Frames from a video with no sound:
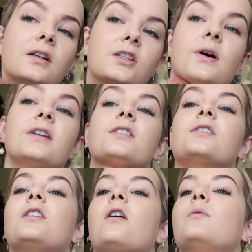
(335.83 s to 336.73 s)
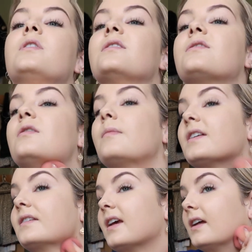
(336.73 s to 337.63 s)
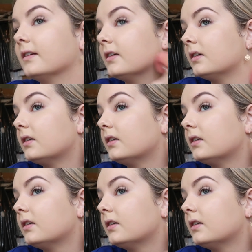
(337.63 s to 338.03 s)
so I just know it wouldn't suit my skin.